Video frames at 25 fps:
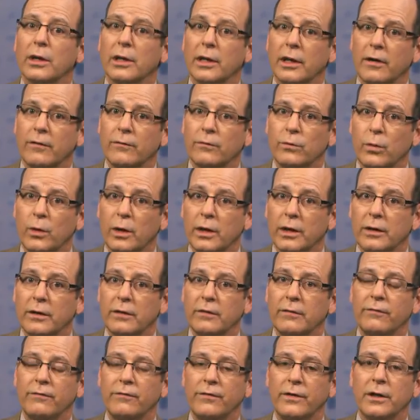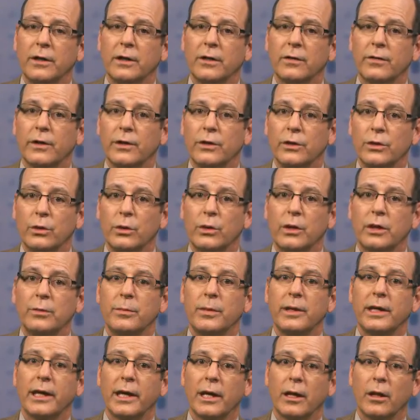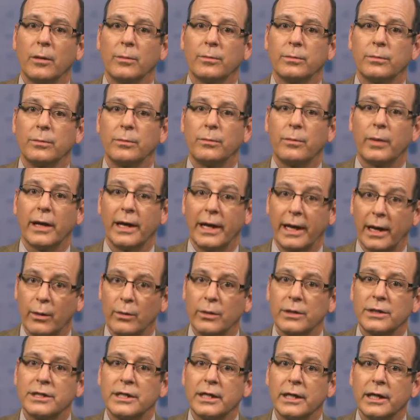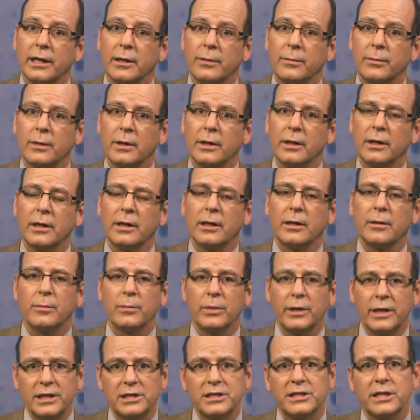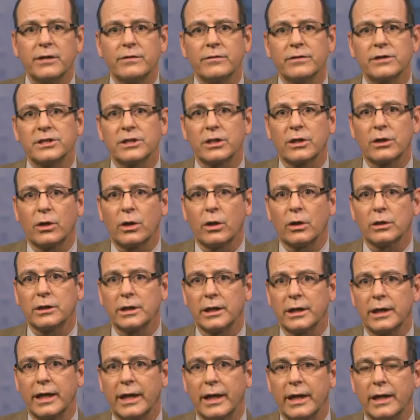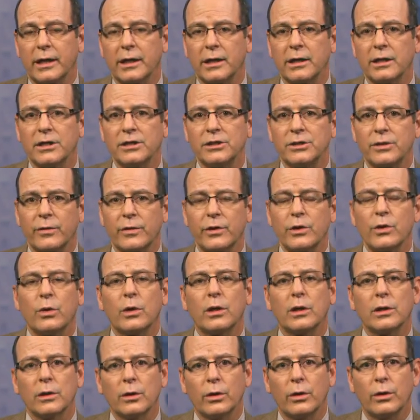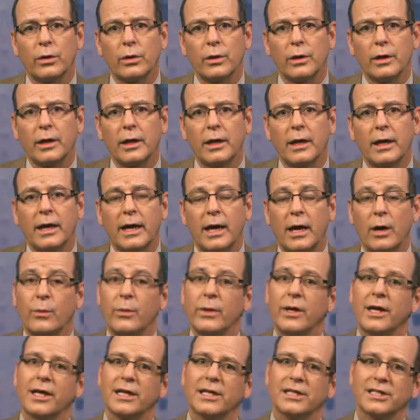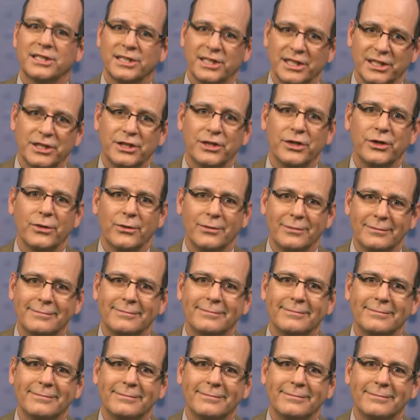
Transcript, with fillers: a loved one feel that you can be helped by our team, please give us a call today so that you can learn how we can assist you.